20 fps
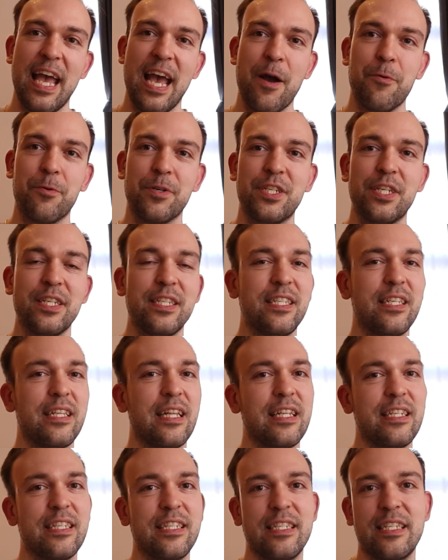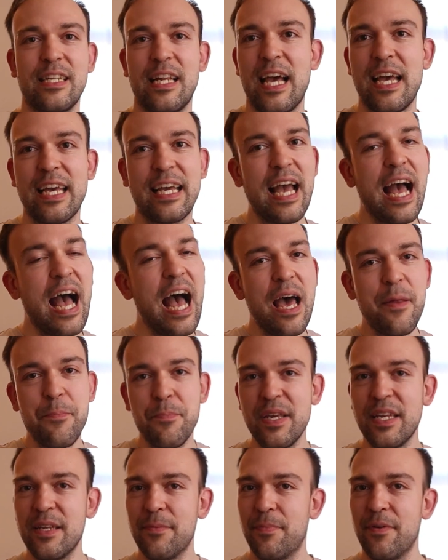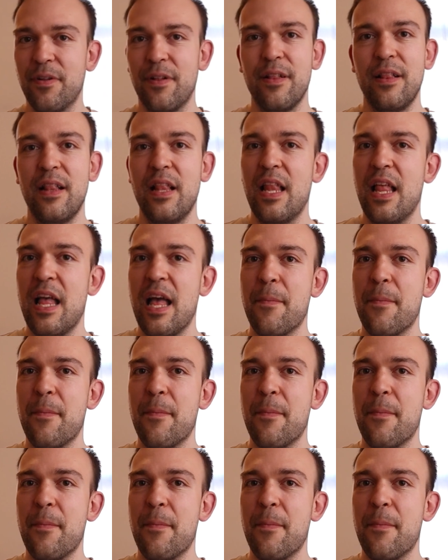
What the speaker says: which is like unbeatable,